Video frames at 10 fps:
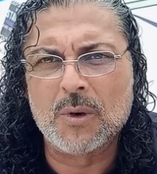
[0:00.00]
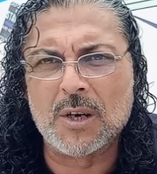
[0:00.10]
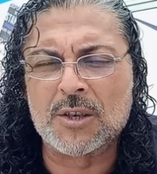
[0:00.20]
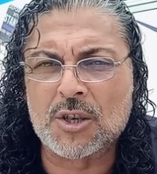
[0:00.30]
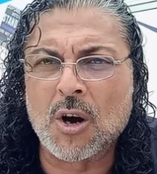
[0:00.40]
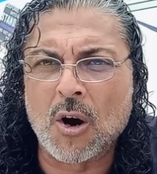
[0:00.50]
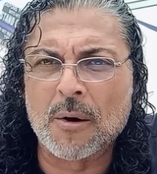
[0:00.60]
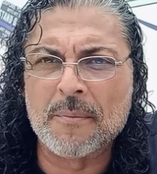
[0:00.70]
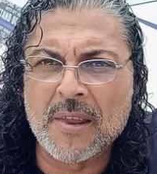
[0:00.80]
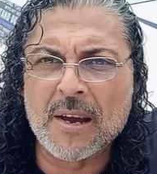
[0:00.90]
is to
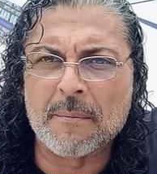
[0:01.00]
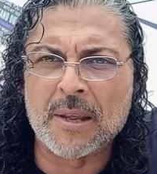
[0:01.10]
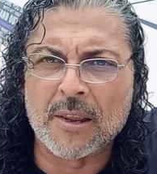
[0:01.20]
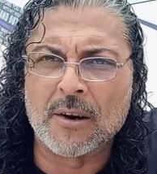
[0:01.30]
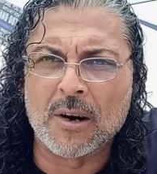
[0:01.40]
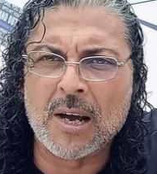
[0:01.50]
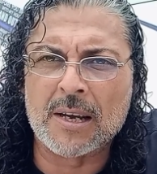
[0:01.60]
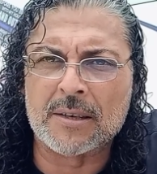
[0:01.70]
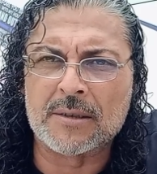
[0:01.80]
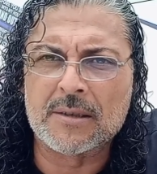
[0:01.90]
harm them in their
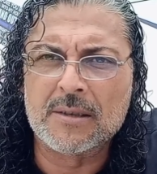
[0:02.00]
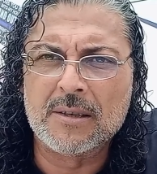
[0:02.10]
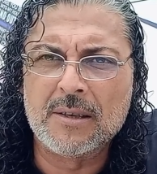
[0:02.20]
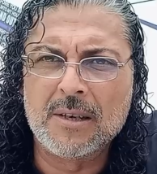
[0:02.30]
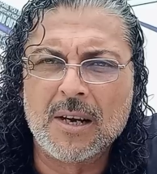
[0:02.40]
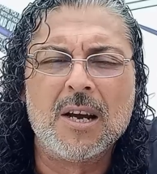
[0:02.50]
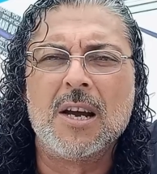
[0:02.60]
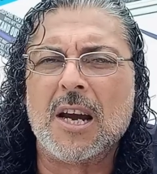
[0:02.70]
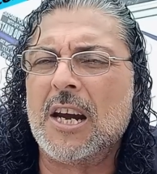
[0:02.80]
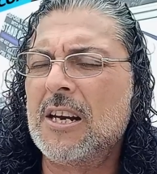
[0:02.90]
eyes.
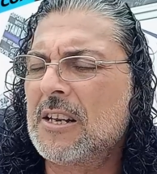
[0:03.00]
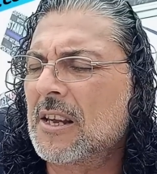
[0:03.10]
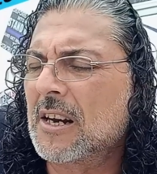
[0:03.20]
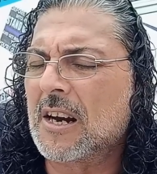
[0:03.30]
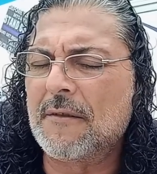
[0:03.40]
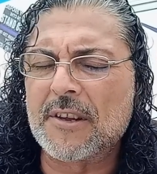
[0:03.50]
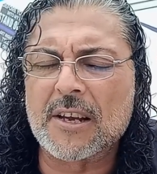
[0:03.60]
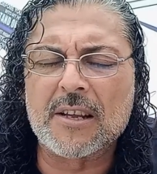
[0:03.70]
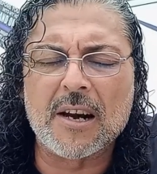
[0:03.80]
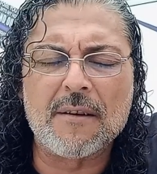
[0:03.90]
Anything and
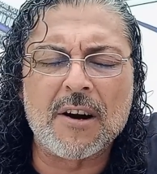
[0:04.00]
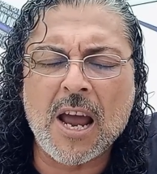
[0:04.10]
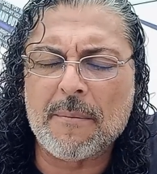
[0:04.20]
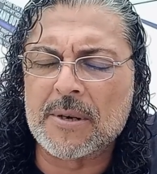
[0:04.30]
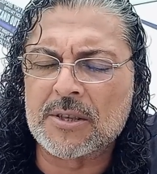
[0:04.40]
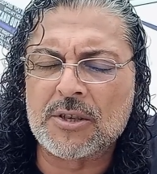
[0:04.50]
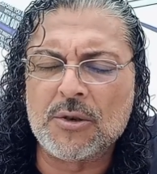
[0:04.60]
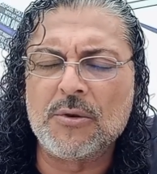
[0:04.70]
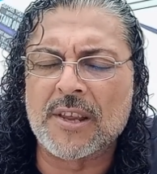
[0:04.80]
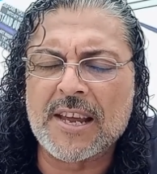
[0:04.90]
everything that ever happens
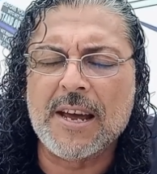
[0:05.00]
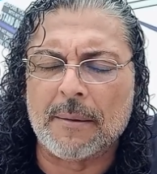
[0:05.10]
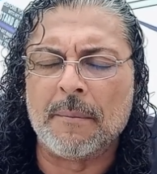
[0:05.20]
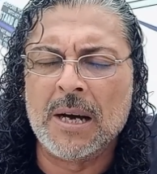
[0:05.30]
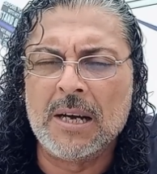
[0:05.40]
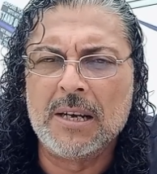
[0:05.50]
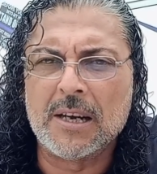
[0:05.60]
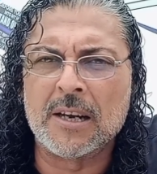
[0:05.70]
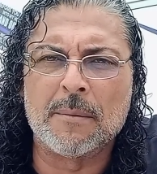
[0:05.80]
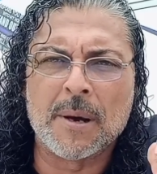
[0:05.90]
to them
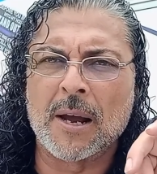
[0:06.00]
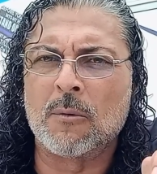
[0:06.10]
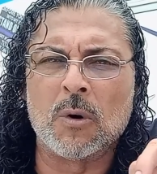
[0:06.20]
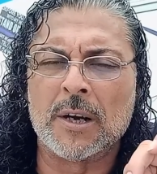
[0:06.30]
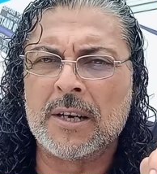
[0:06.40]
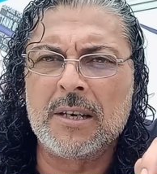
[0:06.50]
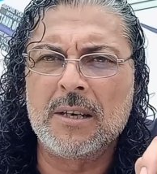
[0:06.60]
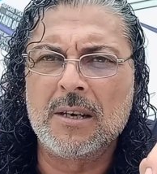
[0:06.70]
in a bad way